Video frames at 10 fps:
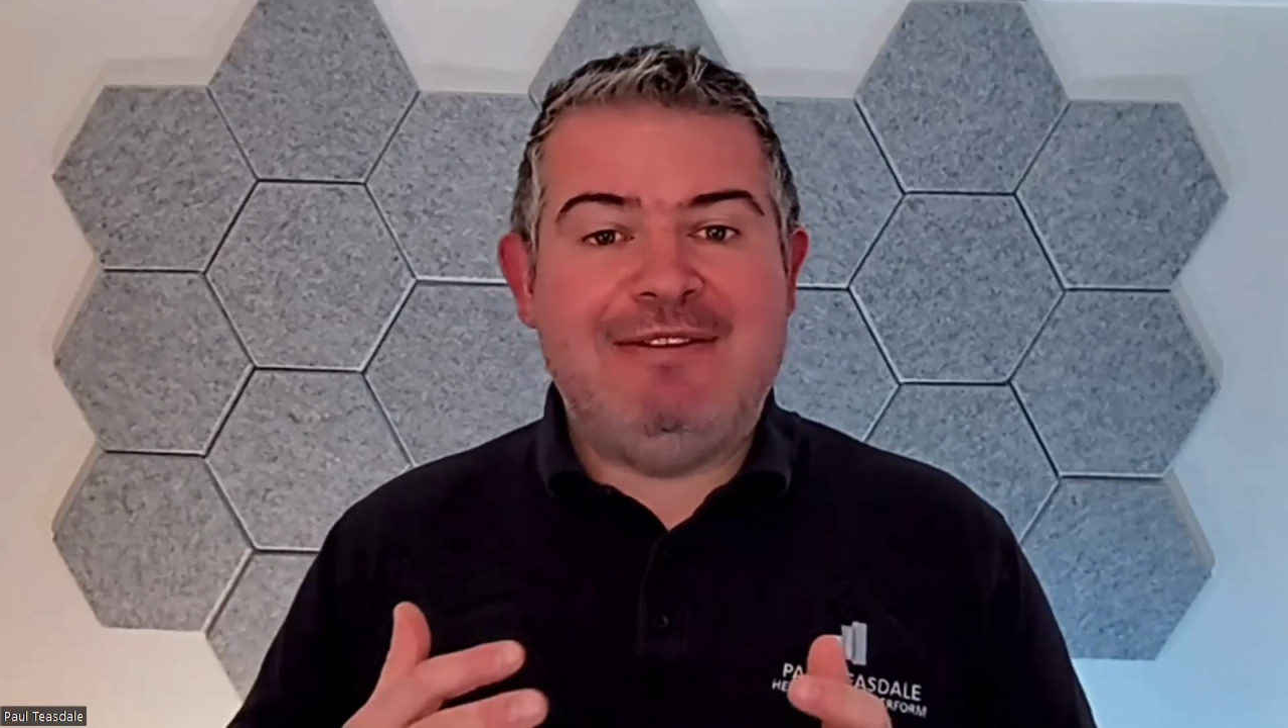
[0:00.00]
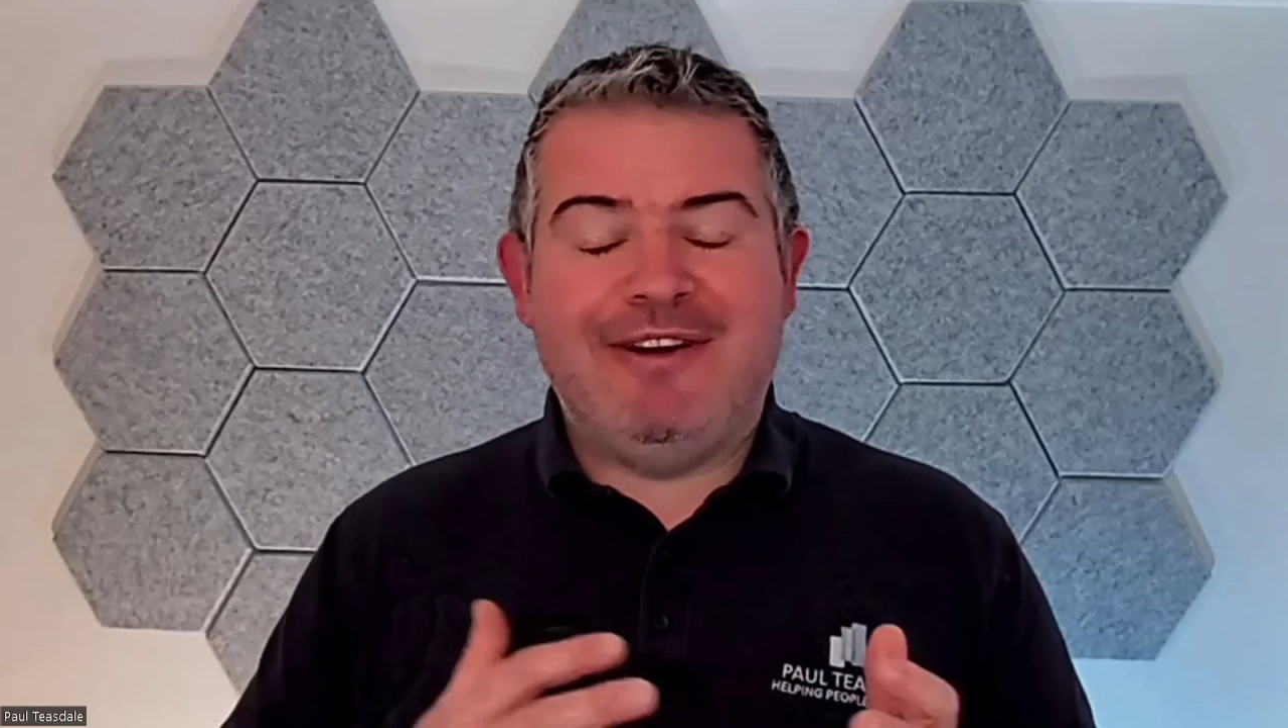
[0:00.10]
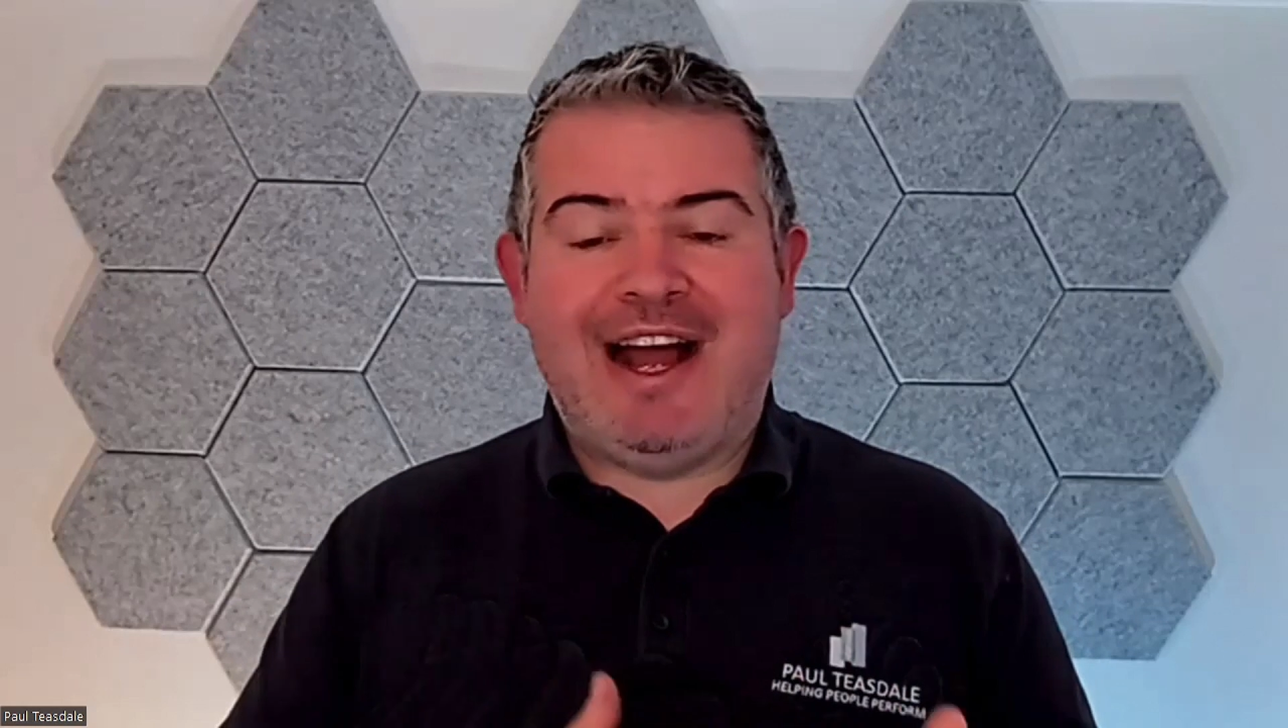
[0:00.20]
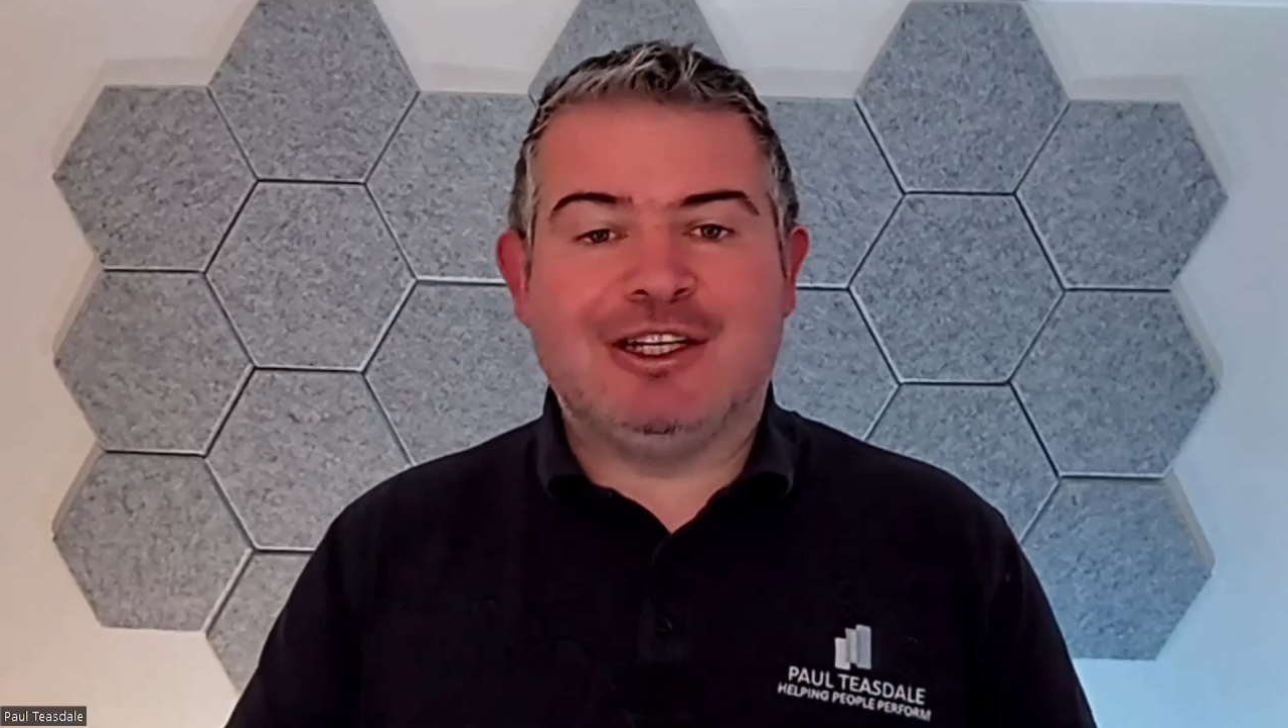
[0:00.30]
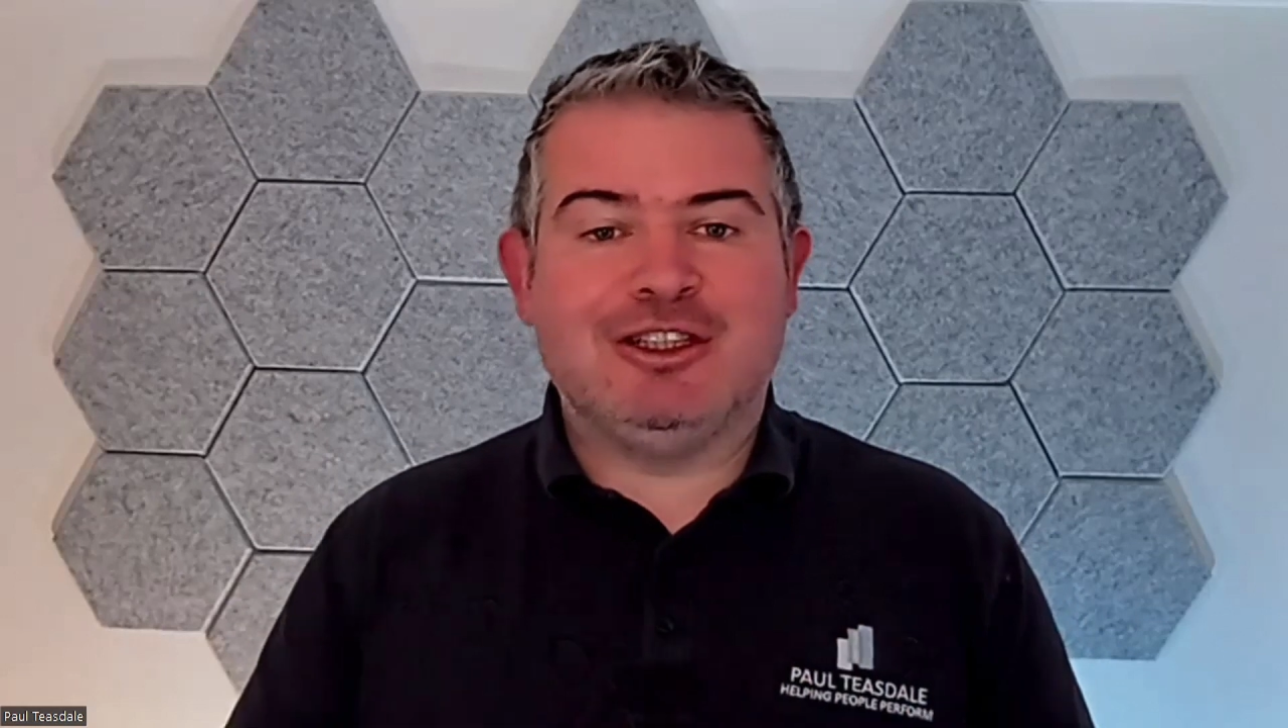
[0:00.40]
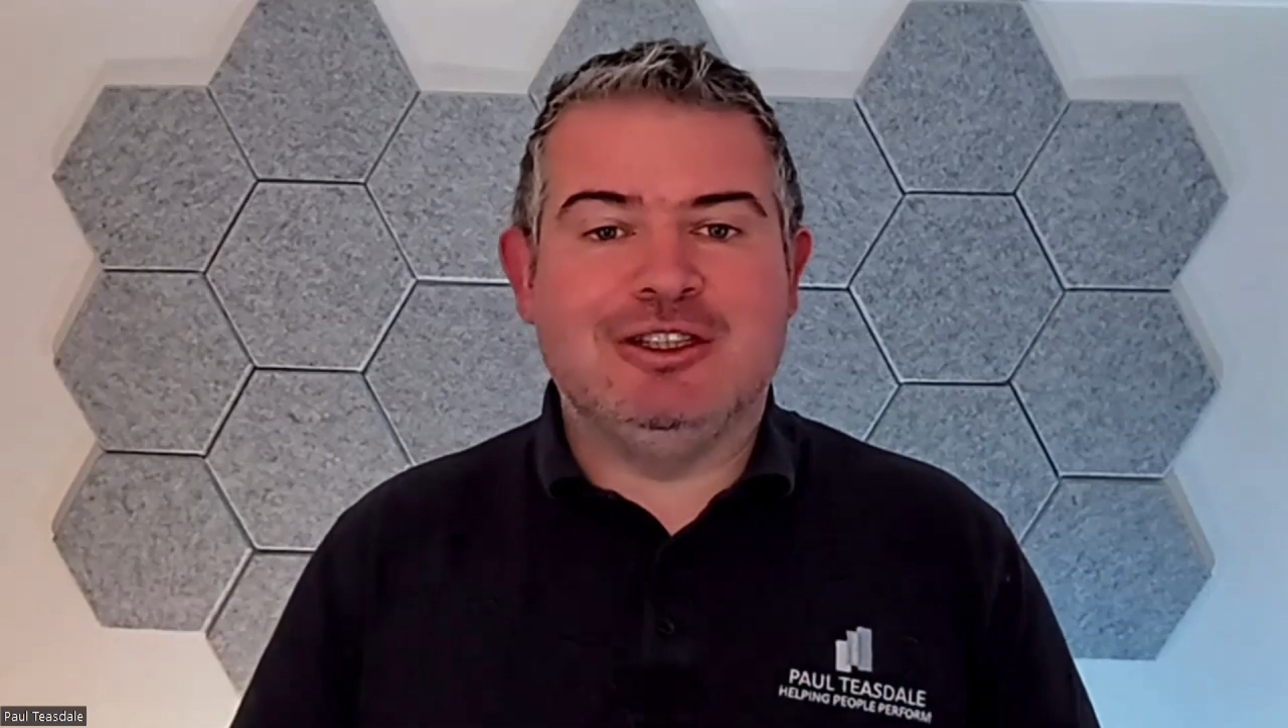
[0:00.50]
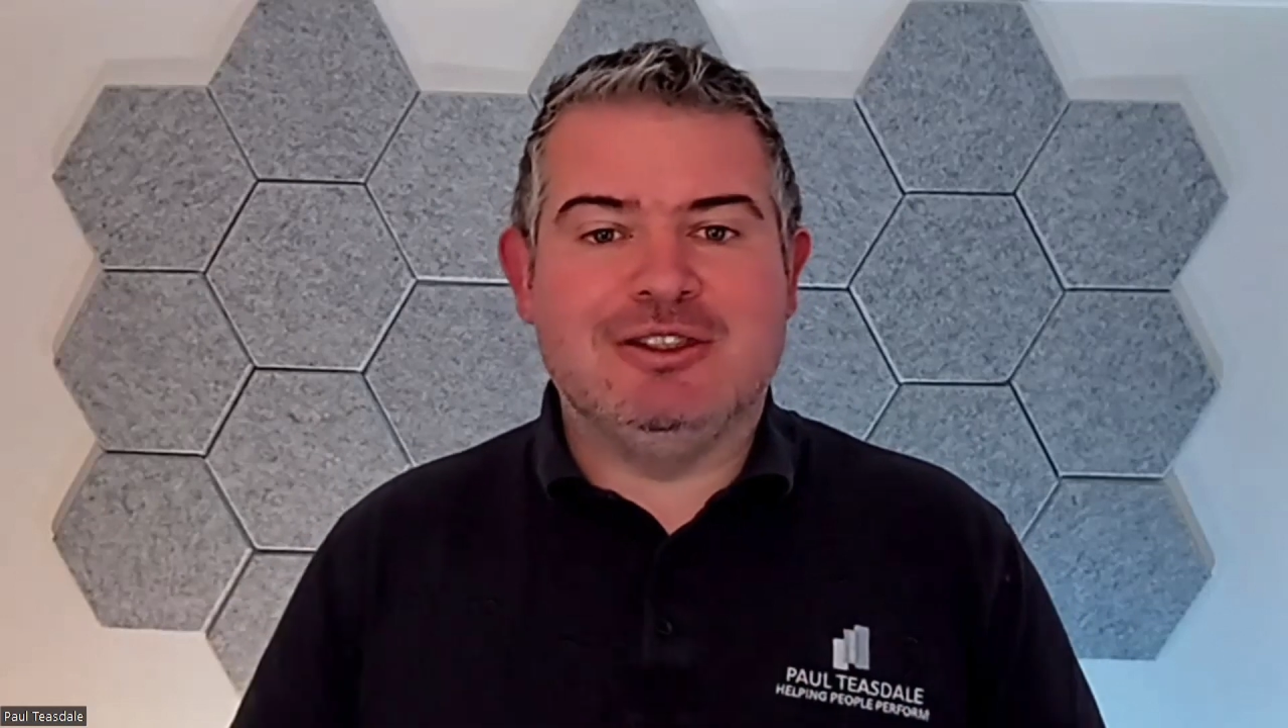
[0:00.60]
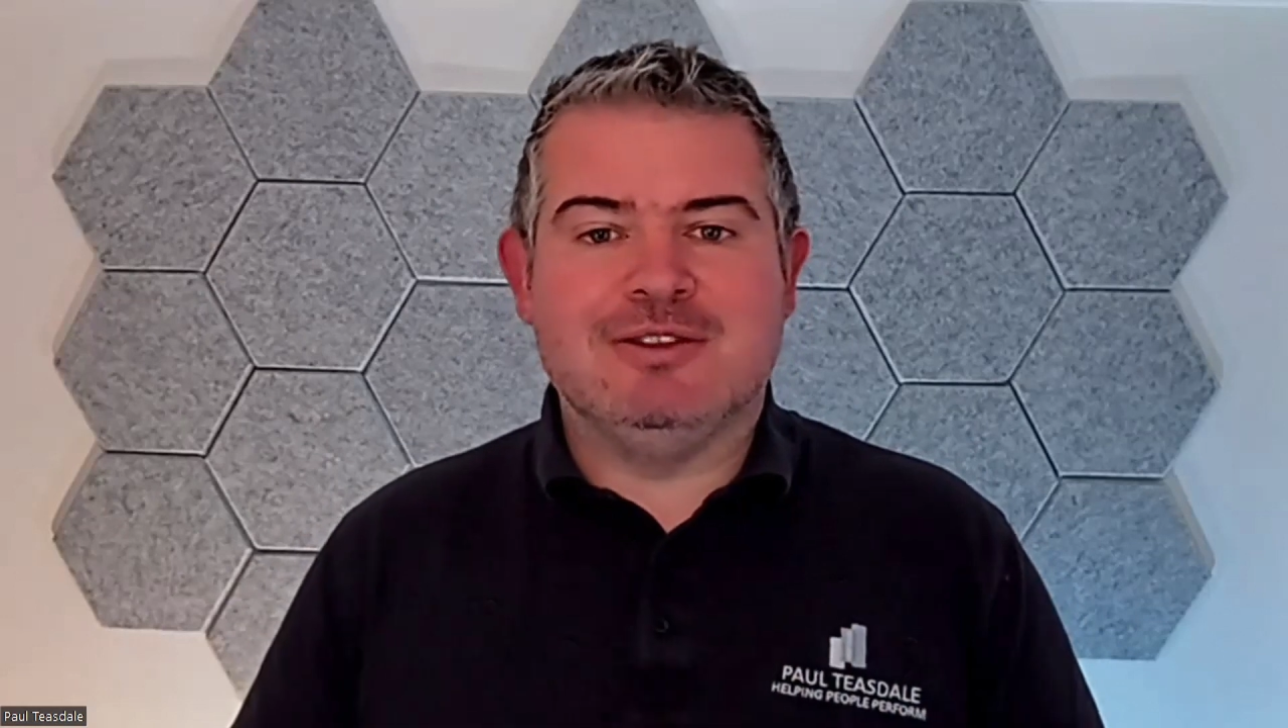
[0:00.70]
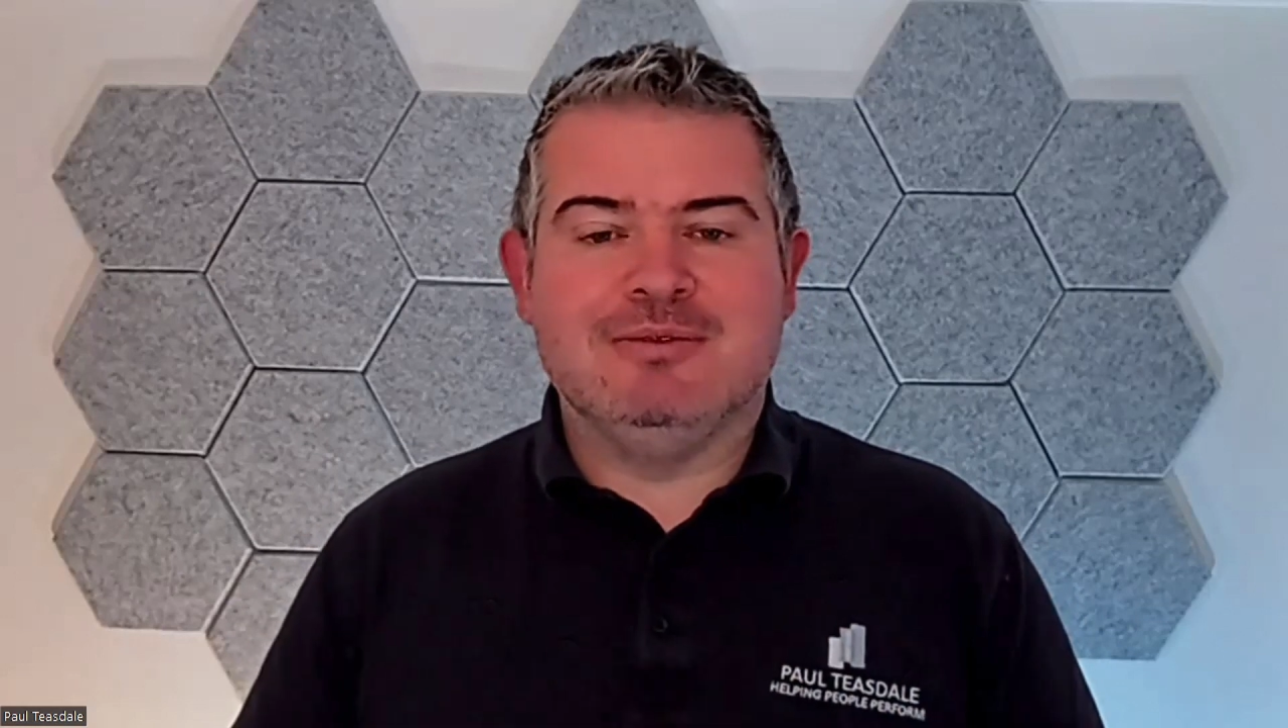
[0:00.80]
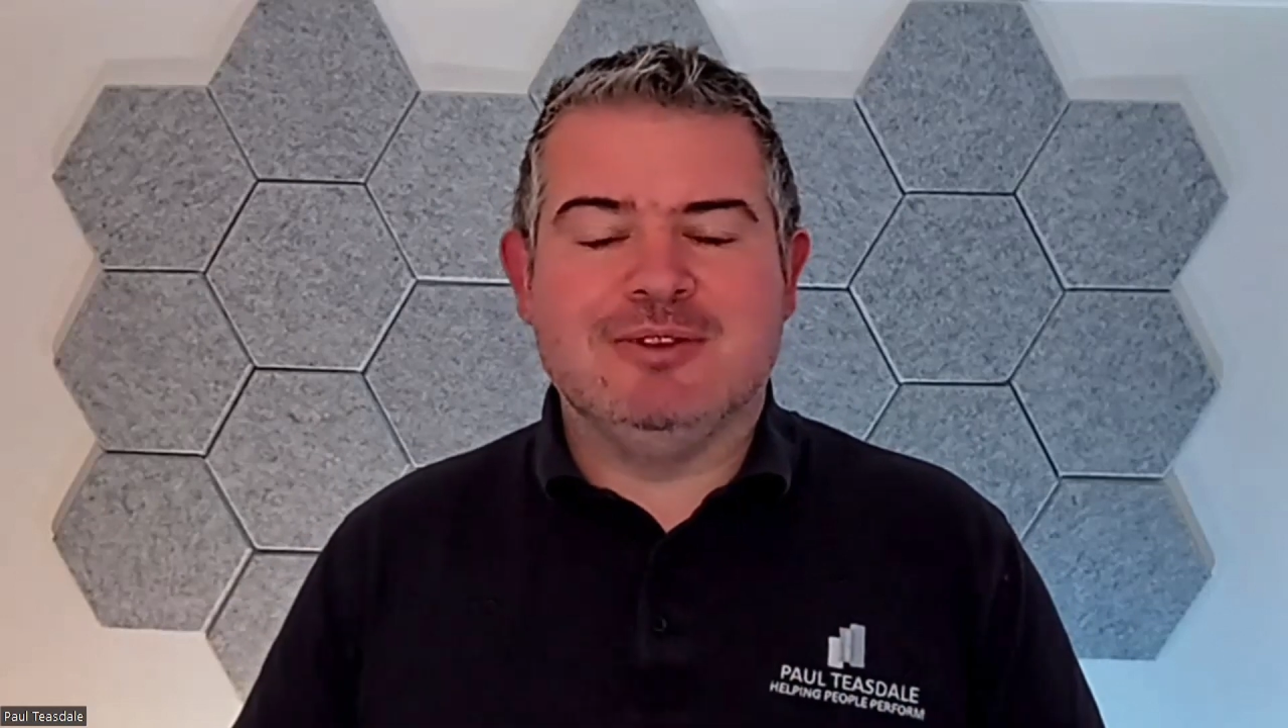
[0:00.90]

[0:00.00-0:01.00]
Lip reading: for actions.